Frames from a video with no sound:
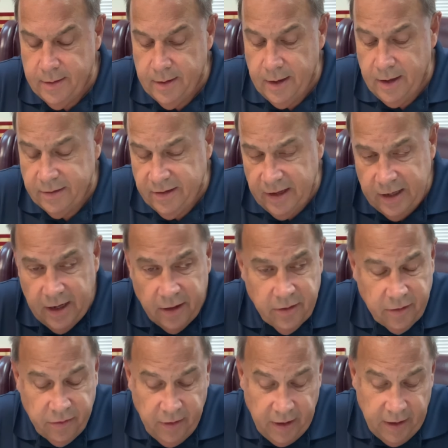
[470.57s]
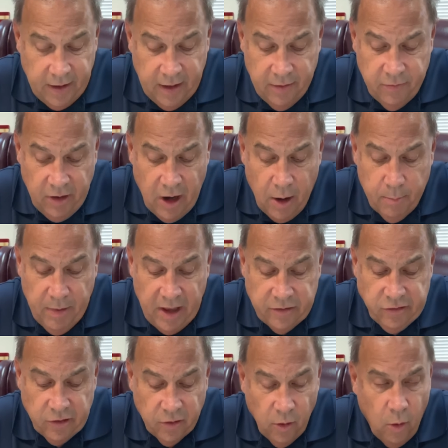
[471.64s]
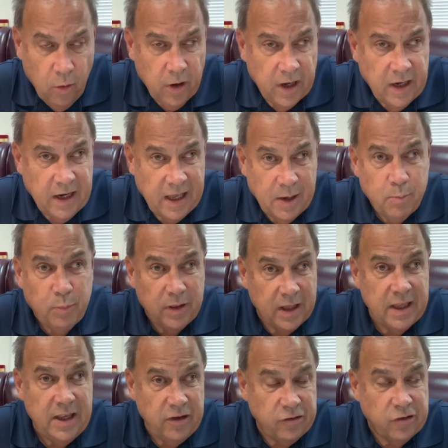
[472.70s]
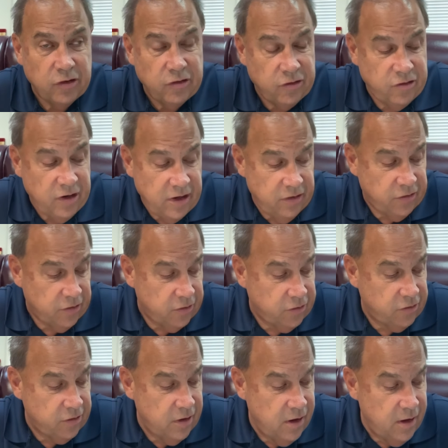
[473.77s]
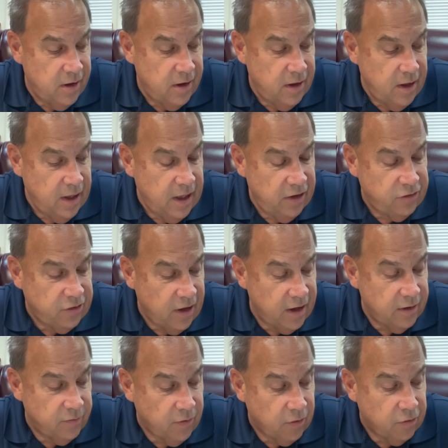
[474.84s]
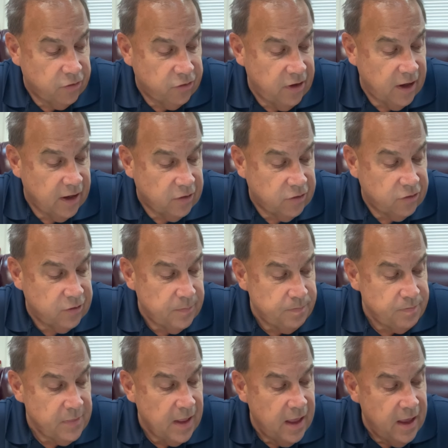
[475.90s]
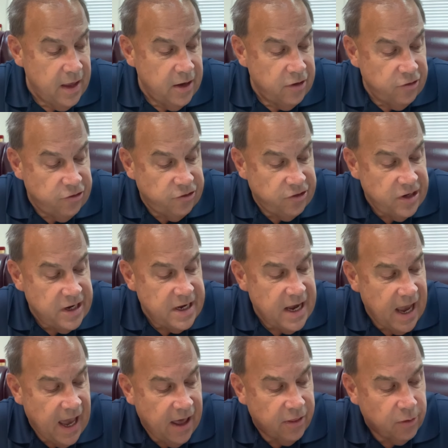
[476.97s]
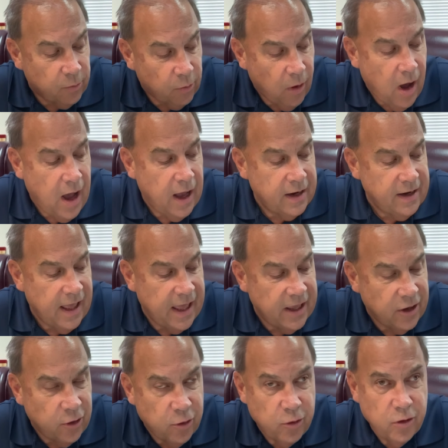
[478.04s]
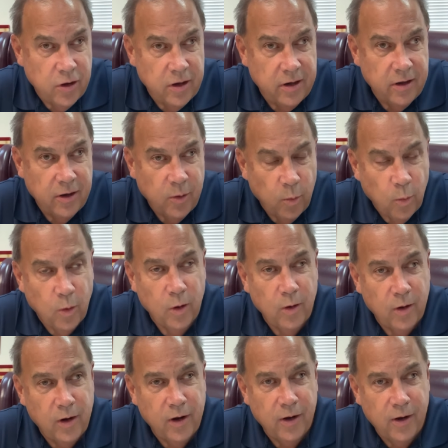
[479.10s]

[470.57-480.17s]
I'll tell you another thing, giving our best to the Lord, it pleases Jesus. He said in verse 6, she hath wrought a good work